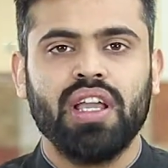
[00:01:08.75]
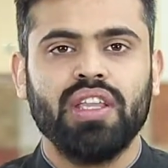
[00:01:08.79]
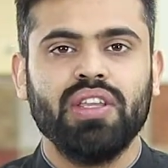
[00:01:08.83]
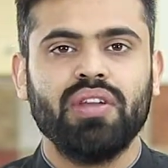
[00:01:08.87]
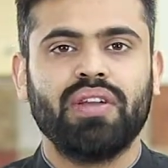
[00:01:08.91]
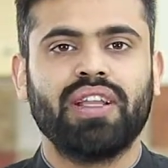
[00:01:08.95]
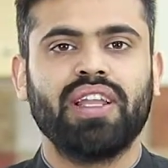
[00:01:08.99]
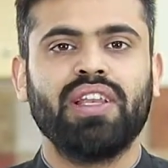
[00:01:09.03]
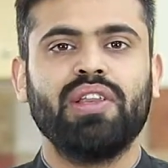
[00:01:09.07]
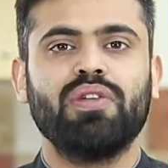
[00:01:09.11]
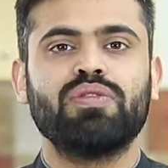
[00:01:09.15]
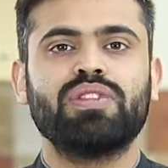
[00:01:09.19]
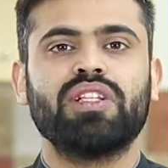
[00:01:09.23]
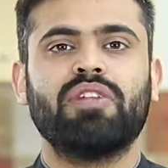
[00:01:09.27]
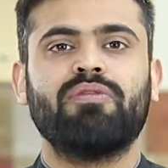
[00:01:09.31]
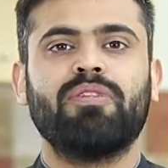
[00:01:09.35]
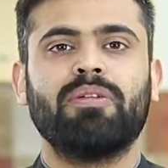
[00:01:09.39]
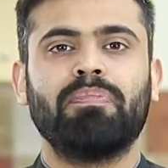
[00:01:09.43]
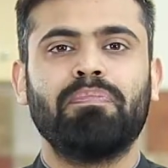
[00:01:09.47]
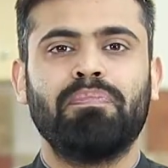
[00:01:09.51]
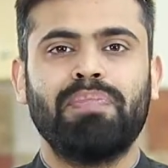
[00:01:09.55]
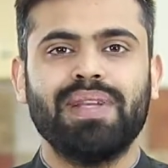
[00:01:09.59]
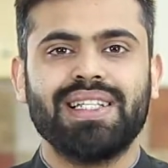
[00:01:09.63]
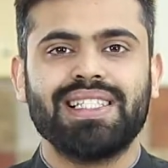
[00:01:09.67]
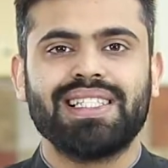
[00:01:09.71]
you can use it
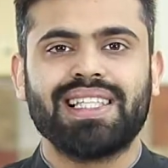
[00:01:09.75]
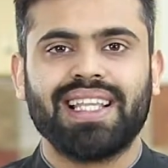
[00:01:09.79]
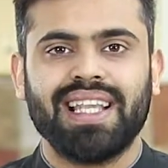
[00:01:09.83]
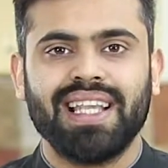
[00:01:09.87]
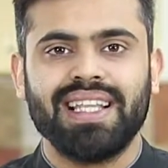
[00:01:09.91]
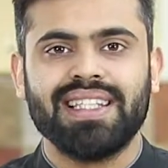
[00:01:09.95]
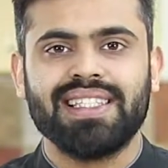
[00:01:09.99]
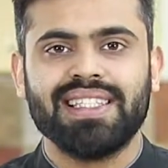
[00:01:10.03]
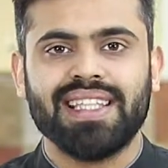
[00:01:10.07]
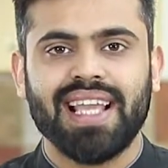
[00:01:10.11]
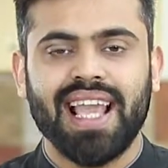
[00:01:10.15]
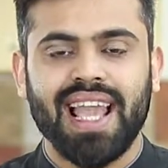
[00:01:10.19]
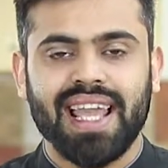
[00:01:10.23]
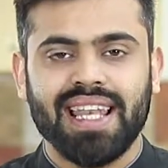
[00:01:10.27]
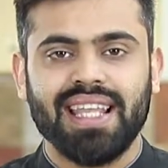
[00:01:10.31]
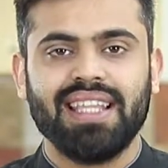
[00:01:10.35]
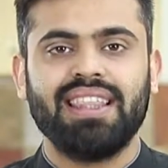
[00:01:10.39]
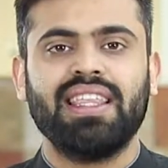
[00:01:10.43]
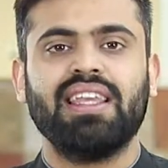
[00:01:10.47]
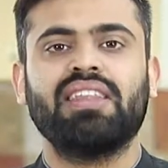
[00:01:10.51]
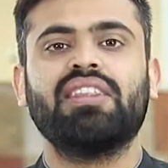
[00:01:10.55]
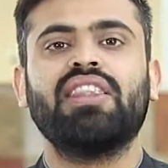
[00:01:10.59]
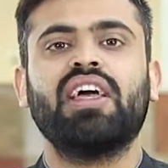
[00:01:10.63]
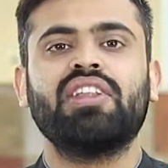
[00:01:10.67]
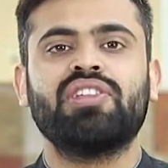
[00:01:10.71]
with biscuits,
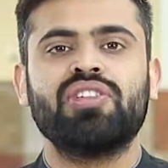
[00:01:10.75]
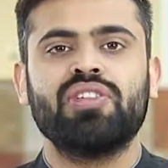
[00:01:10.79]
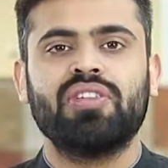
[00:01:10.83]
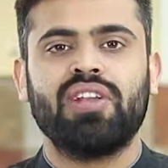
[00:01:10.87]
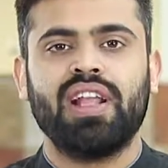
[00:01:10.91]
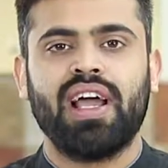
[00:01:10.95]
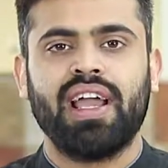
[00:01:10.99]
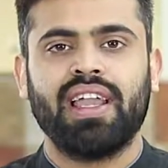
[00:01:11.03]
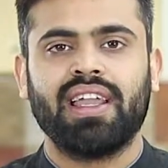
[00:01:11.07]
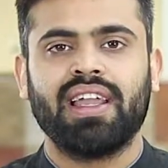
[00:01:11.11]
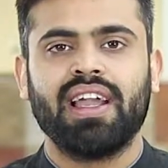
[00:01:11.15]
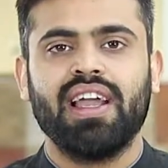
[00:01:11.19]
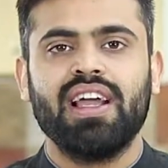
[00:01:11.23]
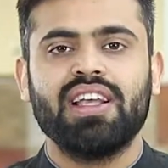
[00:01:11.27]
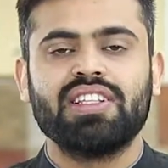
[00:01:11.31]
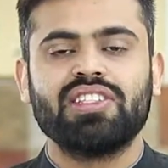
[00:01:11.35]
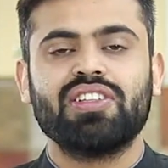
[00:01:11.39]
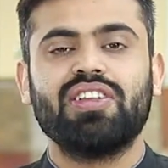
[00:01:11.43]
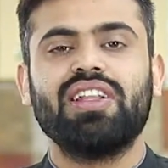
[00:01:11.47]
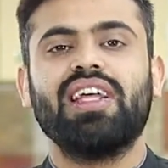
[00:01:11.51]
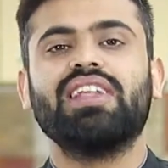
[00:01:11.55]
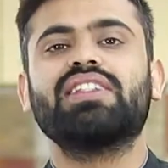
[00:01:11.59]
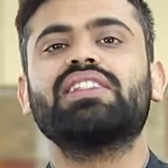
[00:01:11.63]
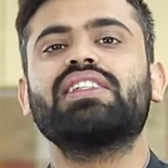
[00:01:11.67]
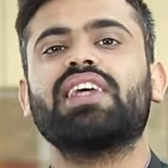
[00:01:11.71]
anything that you like.
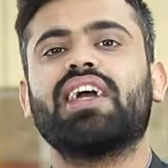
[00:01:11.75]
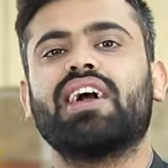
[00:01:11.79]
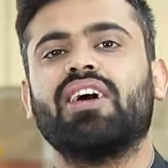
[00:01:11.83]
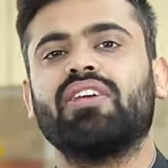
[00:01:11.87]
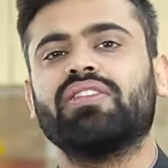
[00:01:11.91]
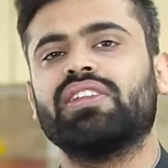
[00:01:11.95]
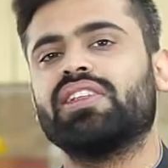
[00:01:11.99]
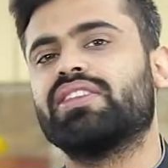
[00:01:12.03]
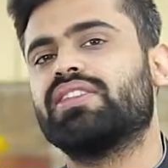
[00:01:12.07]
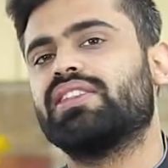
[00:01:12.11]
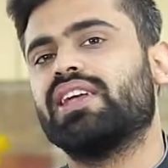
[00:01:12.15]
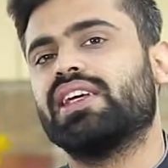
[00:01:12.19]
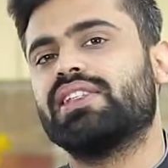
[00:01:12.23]
So let's check out this